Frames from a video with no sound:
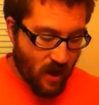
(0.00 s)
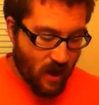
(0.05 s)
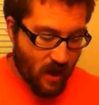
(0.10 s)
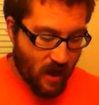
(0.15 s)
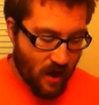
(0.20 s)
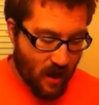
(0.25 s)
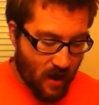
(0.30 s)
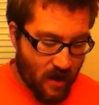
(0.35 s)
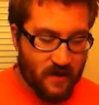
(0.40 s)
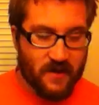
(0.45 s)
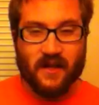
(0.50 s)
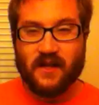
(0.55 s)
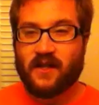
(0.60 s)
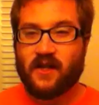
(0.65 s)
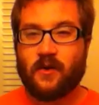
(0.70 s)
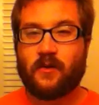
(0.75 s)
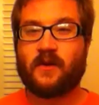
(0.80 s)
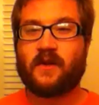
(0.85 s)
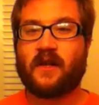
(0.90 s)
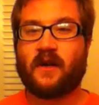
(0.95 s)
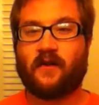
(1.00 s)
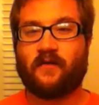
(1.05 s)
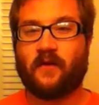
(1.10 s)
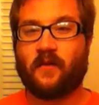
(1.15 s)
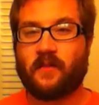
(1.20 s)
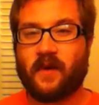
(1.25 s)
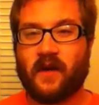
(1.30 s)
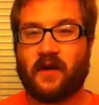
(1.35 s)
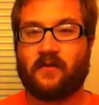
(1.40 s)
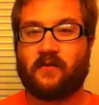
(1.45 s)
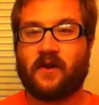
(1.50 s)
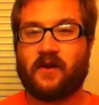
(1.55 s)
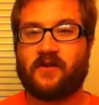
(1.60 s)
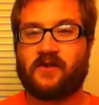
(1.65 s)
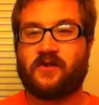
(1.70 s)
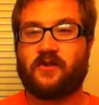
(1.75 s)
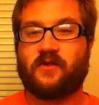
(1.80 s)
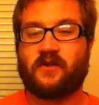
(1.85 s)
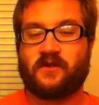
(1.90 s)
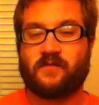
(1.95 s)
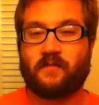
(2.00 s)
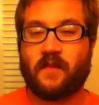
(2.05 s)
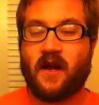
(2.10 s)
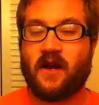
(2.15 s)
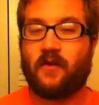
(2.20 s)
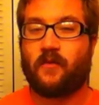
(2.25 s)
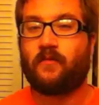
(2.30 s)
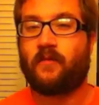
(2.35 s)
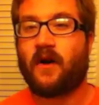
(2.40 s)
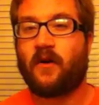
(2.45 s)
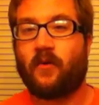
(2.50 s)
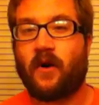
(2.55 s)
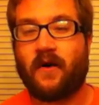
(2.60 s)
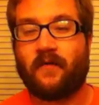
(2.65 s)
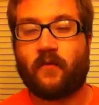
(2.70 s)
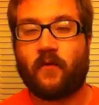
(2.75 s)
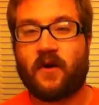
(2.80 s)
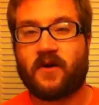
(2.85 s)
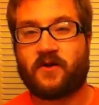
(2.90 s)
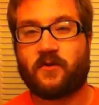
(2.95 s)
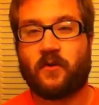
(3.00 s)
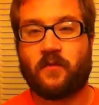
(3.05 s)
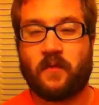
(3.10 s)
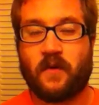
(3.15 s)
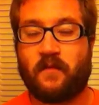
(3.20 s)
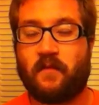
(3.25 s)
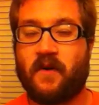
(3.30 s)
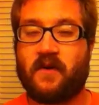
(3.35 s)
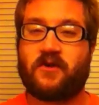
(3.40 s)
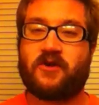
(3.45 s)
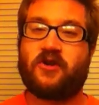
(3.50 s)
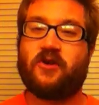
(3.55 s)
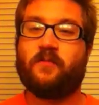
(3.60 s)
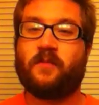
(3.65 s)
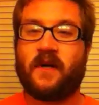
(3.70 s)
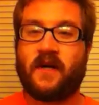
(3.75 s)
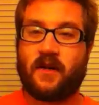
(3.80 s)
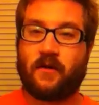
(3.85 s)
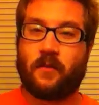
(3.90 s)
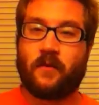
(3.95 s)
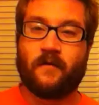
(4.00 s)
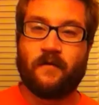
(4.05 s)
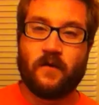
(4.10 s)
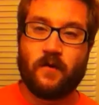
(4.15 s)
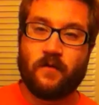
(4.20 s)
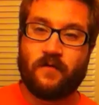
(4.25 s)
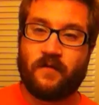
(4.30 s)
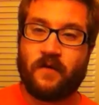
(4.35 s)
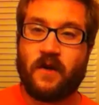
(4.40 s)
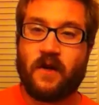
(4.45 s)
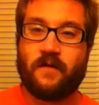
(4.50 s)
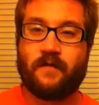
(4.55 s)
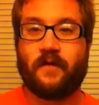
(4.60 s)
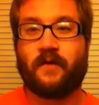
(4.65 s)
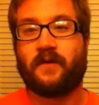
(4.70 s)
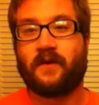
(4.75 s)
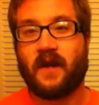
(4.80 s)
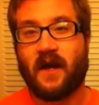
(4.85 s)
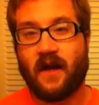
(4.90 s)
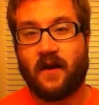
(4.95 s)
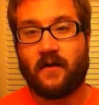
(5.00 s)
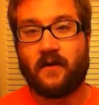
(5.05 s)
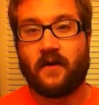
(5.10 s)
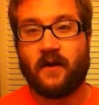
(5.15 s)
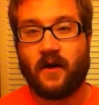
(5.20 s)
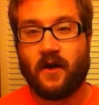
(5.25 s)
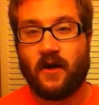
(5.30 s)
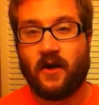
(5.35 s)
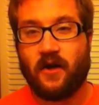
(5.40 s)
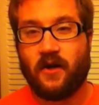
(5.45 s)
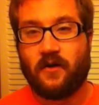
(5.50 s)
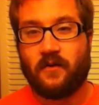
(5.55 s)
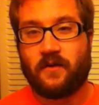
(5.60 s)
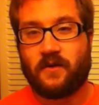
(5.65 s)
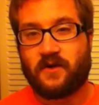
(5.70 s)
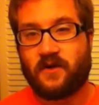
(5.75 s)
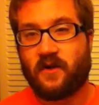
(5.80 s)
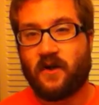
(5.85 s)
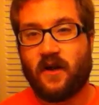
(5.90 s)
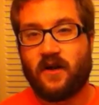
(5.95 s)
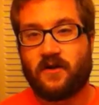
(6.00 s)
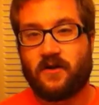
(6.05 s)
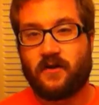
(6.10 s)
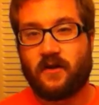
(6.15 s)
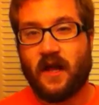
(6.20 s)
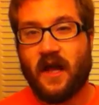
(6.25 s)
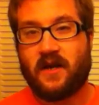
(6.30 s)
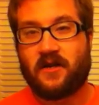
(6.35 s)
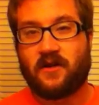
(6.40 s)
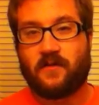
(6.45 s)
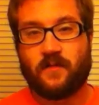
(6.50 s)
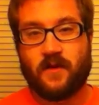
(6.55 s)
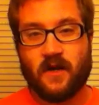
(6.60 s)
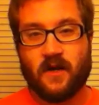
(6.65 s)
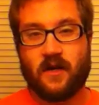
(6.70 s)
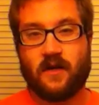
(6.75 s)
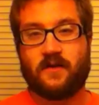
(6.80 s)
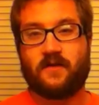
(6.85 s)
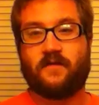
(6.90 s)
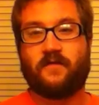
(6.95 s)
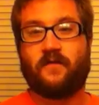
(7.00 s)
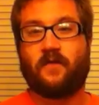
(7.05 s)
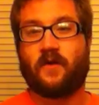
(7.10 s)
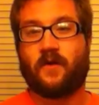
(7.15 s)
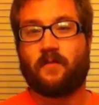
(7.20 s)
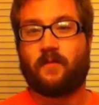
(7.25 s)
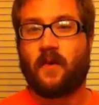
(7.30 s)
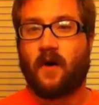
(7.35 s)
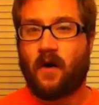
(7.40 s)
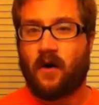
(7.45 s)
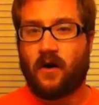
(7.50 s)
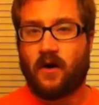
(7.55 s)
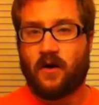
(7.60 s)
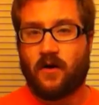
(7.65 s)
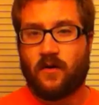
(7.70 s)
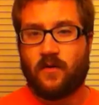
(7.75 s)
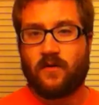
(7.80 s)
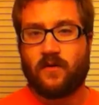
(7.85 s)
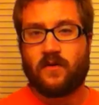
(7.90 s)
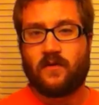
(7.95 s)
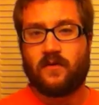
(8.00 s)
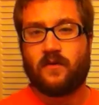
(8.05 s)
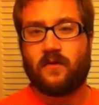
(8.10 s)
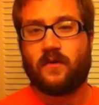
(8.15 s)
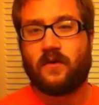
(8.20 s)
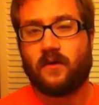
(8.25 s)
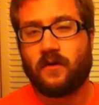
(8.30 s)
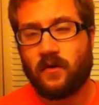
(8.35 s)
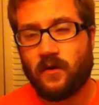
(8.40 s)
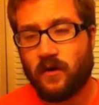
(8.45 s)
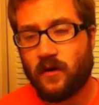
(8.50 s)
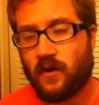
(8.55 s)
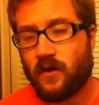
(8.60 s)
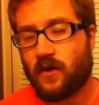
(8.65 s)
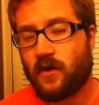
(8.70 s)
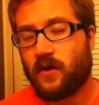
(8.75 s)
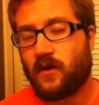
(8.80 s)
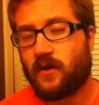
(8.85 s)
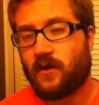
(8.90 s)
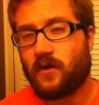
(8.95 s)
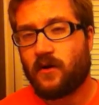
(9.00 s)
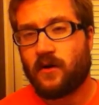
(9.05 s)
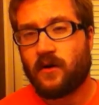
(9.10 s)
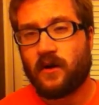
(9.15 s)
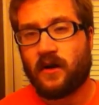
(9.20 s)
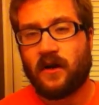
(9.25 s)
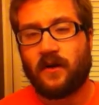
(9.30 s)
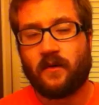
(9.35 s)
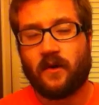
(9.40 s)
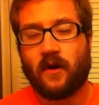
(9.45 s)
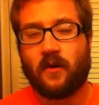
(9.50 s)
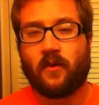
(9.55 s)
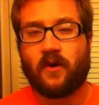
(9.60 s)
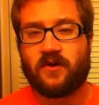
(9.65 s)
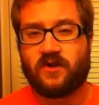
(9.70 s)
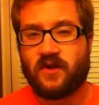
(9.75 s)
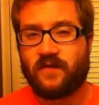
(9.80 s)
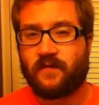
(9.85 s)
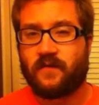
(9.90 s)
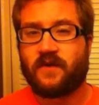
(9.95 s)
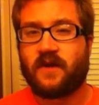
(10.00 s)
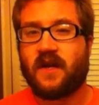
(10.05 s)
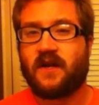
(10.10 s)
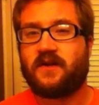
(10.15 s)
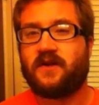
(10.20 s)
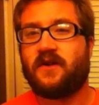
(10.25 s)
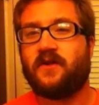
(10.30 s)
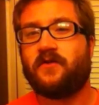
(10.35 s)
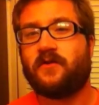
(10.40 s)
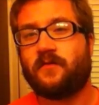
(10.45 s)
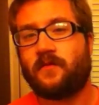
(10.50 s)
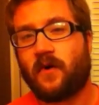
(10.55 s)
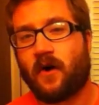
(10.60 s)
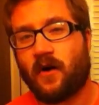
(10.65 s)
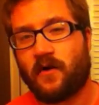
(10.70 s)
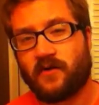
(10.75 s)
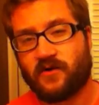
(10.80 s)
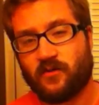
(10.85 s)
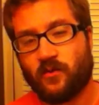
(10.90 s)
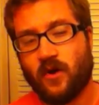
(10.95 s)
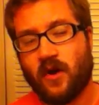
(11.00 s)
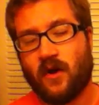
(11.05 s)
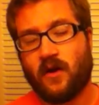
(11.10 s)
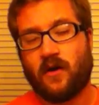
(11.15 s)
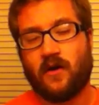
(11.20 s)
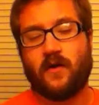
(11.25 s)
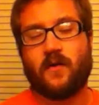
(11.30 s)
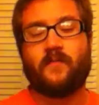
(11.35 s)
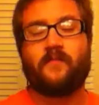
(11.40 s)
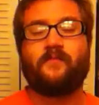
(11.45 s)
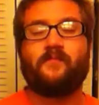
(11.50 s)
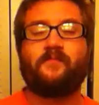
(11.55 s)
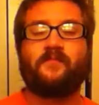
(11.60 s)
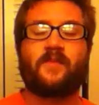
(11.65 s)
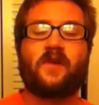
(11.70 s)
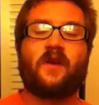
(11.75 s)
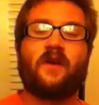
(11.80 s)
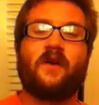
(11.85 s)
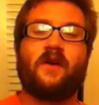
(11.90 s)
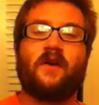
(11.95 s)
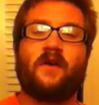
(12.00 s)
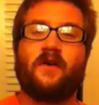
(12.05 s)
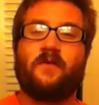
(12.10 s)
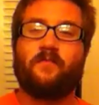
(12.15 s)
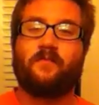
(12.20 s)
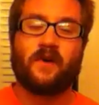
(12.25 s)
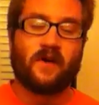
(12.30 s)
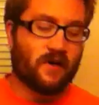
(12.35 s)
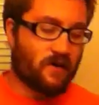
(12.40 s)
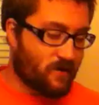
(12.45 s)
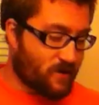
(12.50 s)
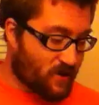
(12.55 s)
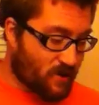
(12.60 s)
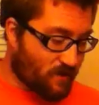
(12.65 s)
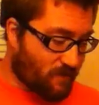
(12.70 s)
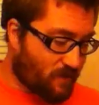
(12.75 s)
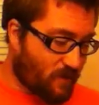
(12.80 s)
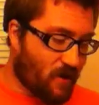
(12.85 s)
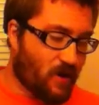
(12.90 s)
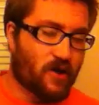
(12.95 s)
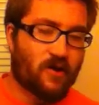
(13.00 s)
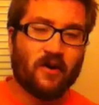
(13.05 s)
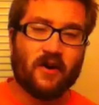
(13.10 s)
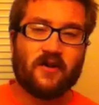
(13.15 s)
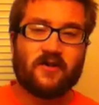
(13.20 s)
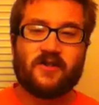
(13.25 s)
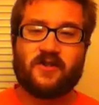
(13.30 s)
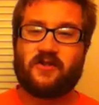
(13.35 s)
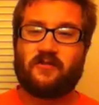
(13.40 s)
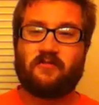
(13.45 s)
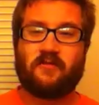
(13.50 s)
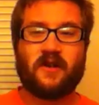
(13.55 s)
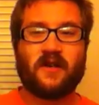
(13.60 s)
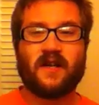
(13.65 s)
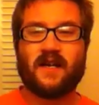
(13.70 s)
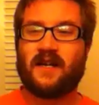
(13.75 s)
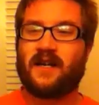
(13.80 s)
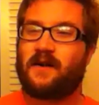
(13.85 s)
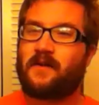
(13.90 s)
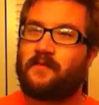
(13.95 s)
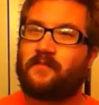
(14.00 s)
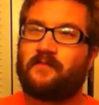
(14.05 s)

And I said, you know what, the hell, I'll pick Critters 2 because Amanda, my wife, watched it with me, but she'll be in the review for The Evil Dead. Well, that should be for tomorrow. And then we're going to watch Evil Dead 2 tomorrow as well. But so far, Critters 3,